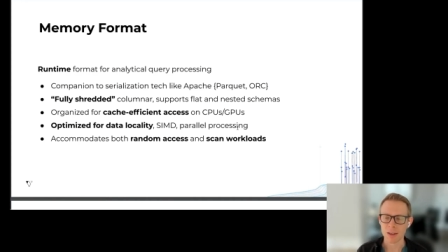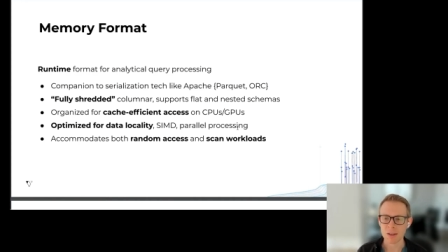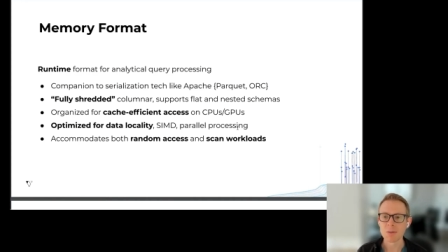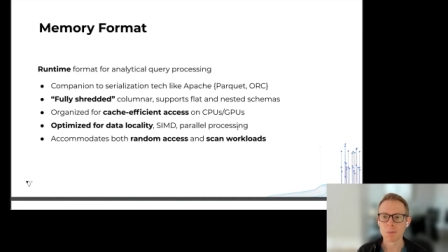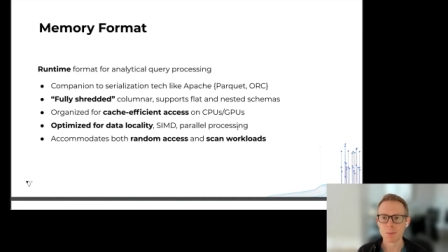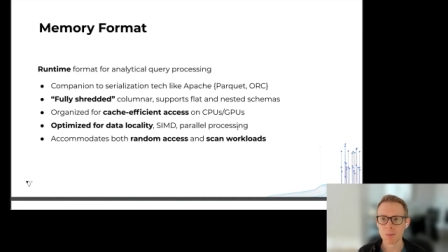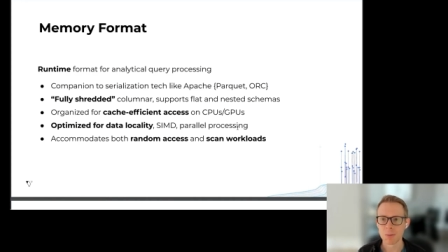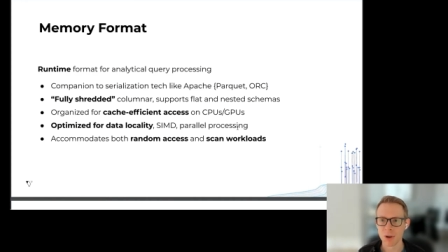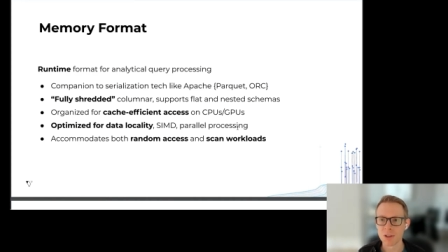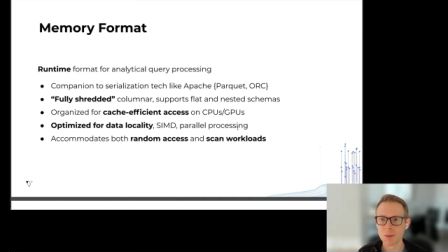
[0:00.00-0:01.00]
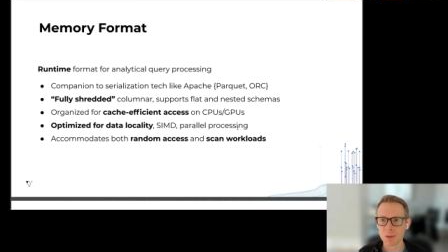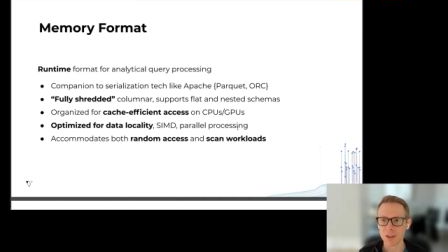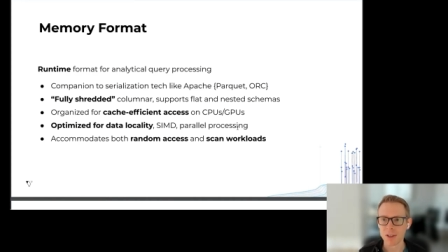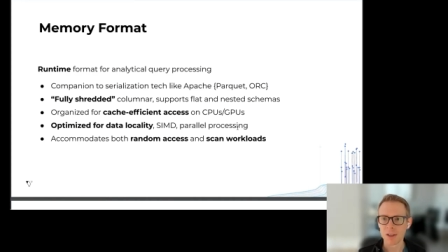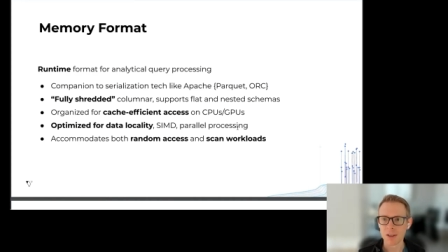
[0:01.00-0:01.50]
It's
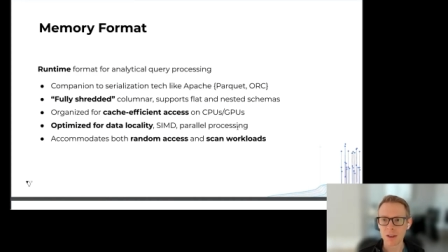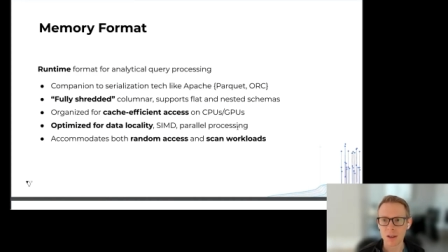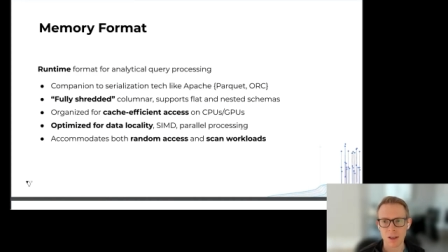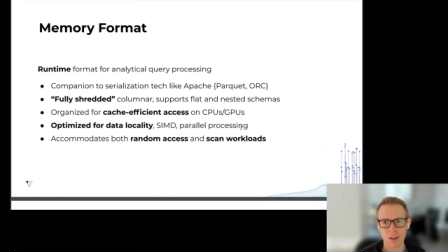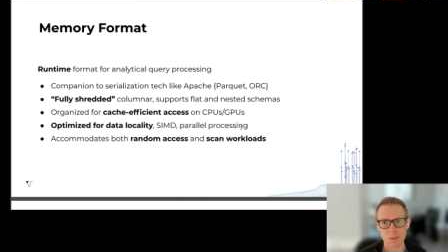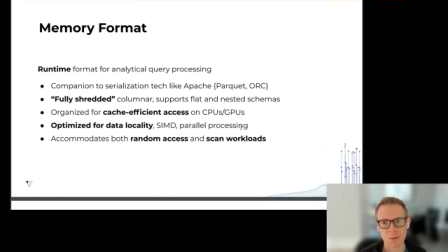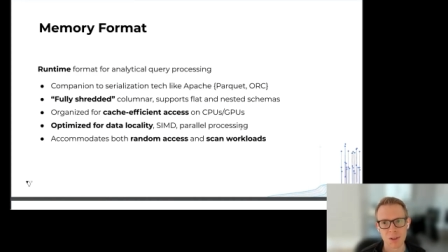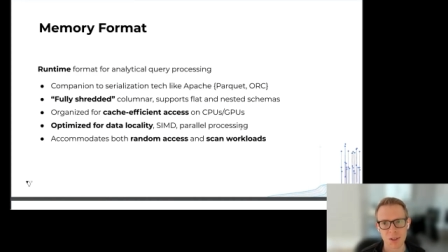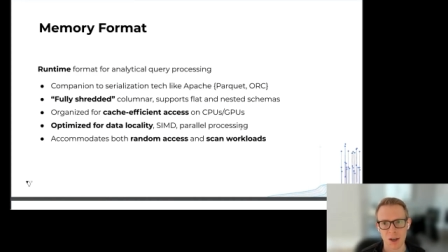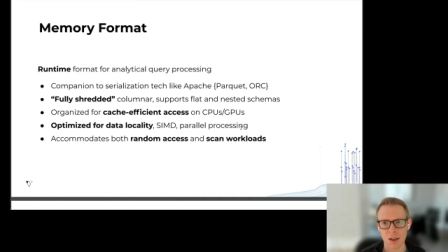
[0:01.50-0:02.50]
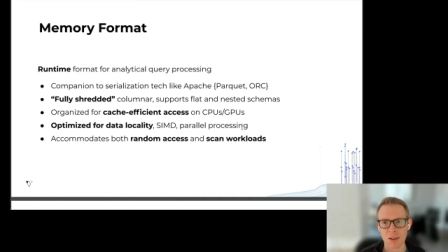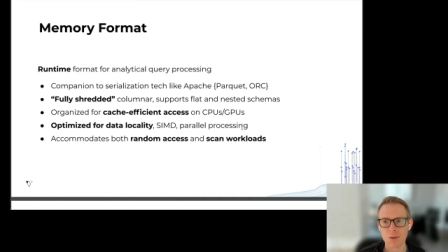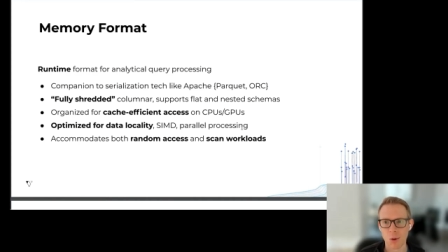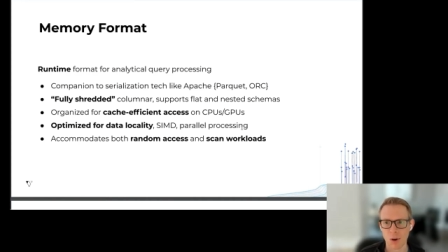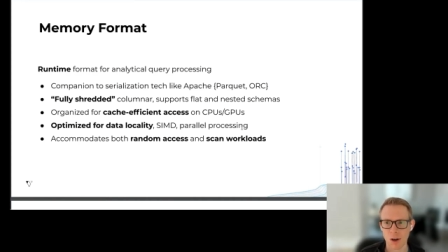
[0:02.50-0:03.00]
principally uh, designed
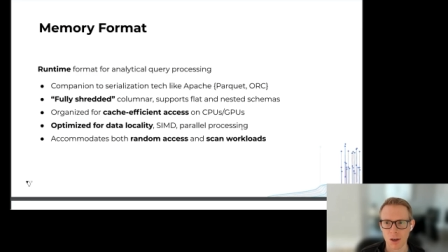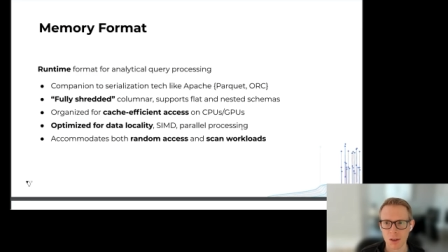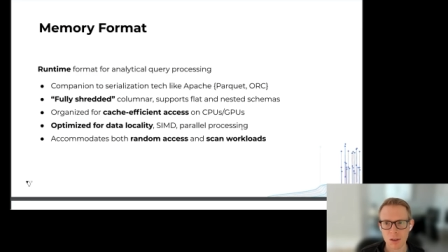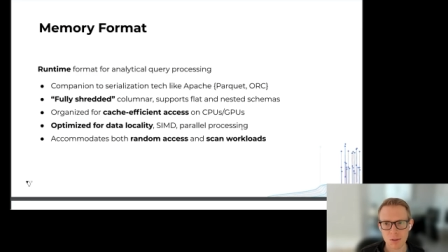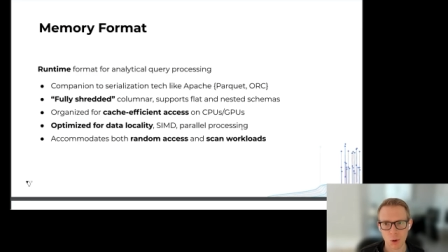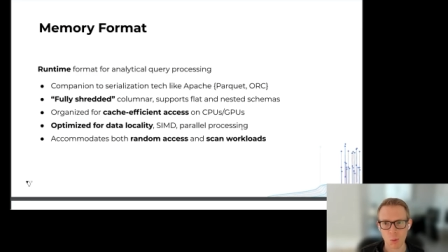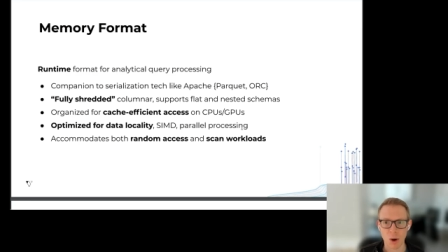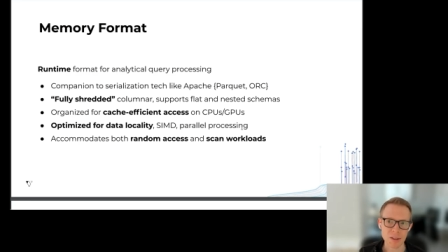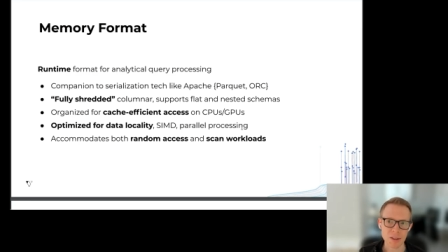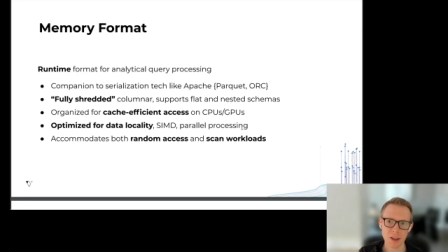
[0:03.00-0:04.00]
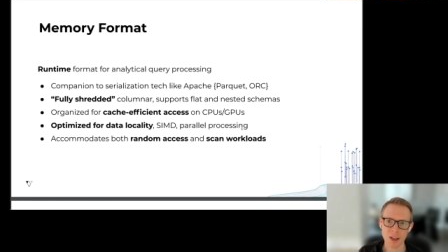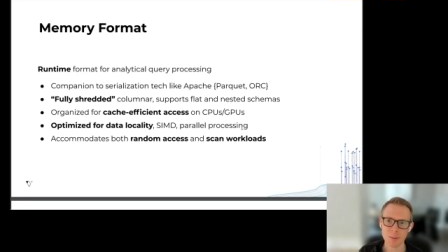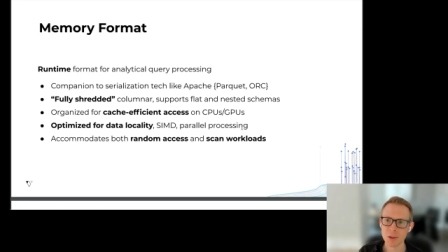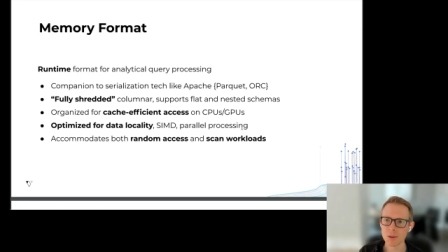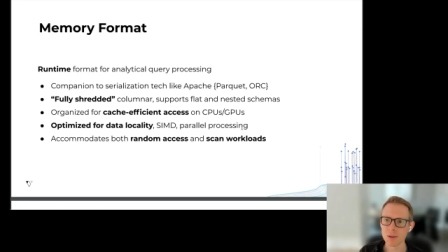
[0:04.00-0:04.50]
for for runtime
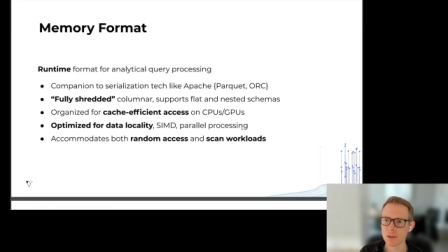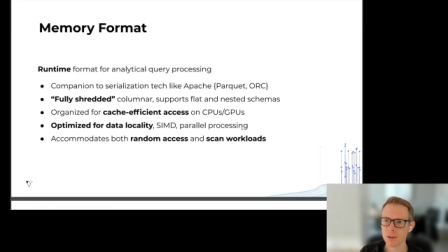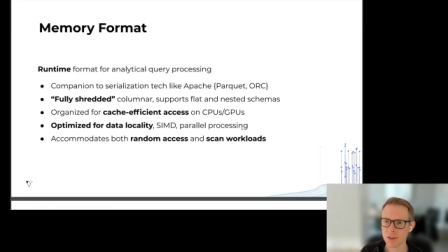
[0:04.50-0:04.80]
use.